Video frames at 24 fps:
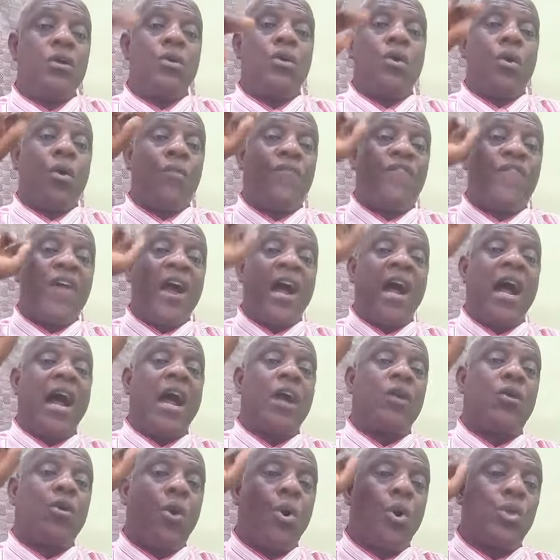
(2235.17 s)
go
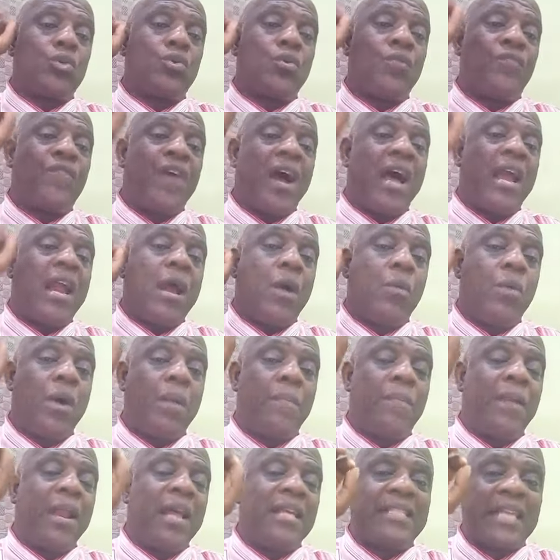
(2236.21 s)
to far away
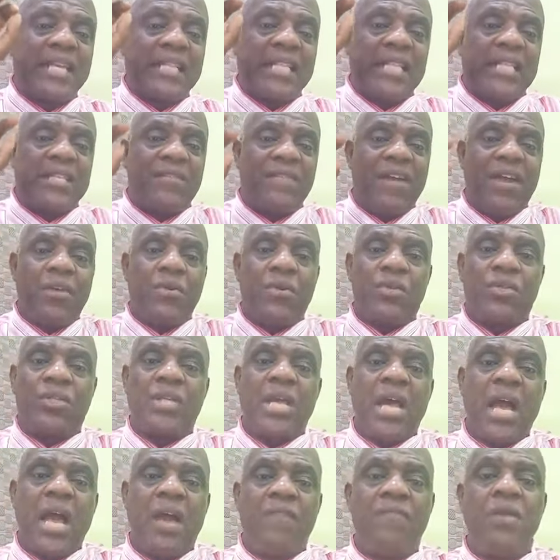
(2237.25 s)
place, satisfy
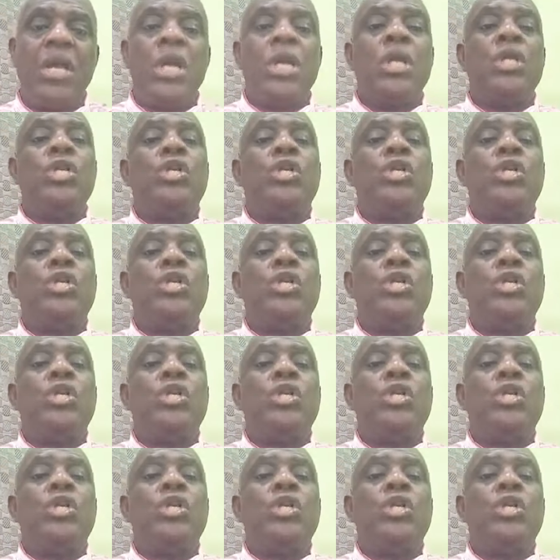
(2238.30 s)
yourself,